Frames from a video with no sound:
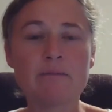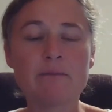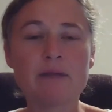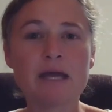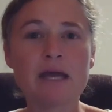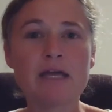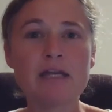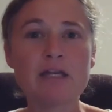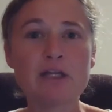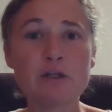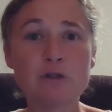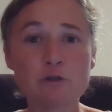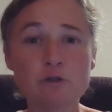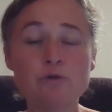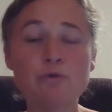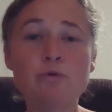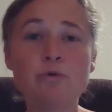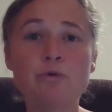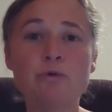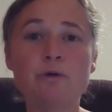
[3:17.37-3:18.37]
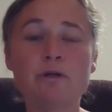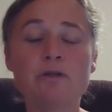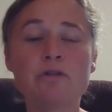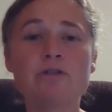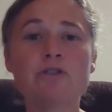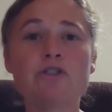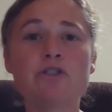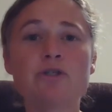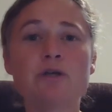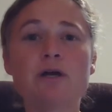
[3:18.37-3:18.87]
at Uluru in
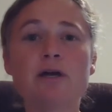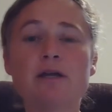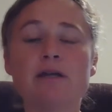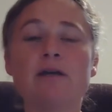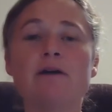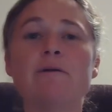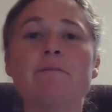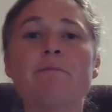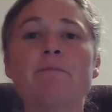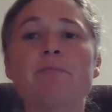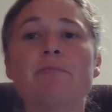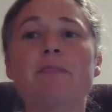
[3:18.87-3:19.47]
Australia.